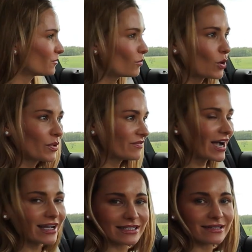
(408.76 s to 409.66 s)
What we've
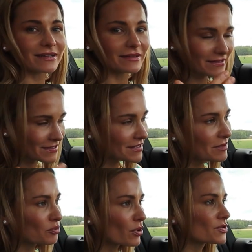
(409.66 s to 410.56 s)
got, this is the
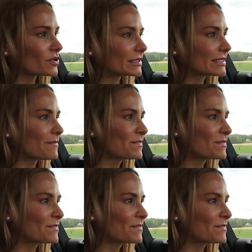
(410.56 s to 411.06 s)
product.